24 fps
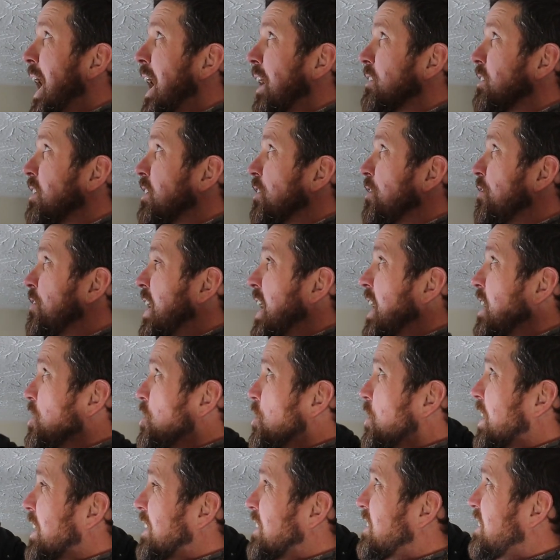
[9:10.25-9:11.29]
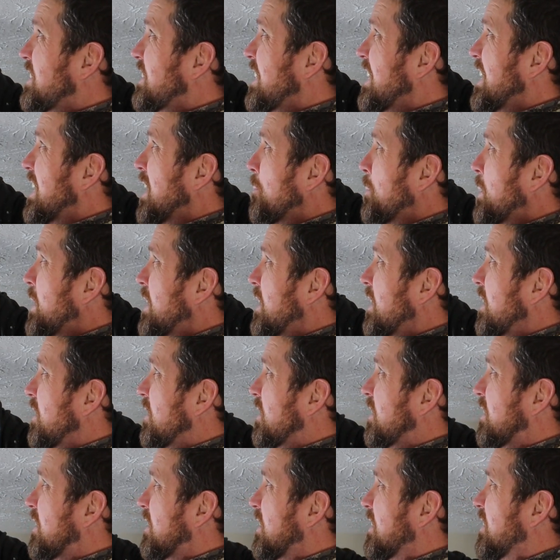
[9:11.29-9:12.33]
out to the fan. You can see up
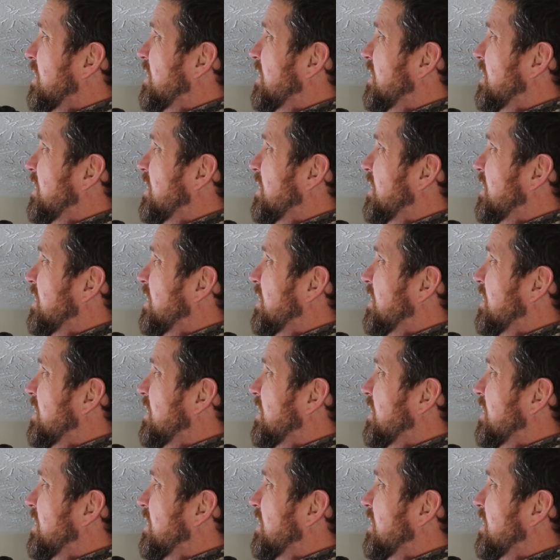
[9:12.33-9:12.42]
here,